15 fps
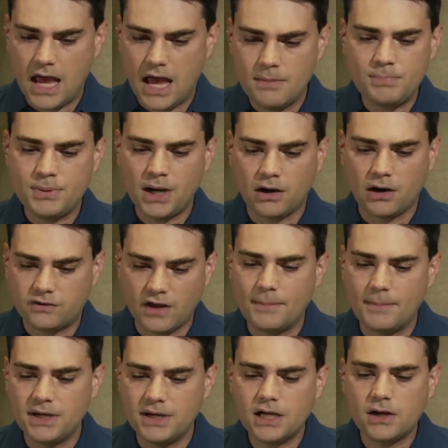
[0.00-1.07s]
N P R's
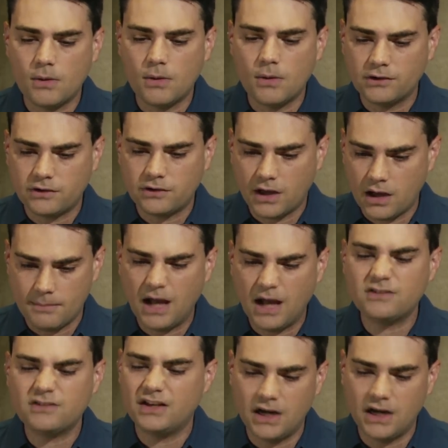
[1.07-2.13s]
Domenico
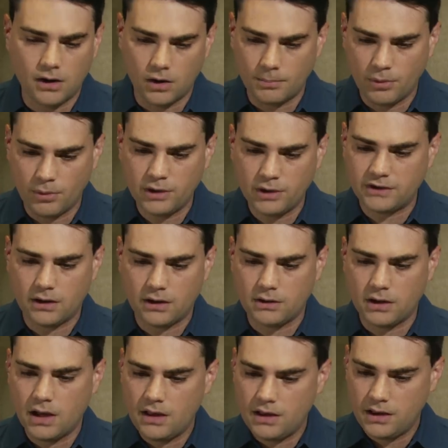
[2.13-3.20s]
Montanaro pointed
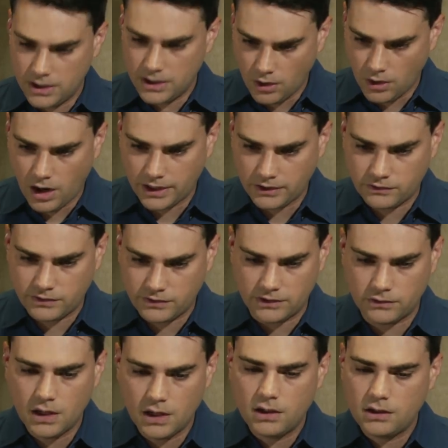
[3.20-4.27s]
out in August that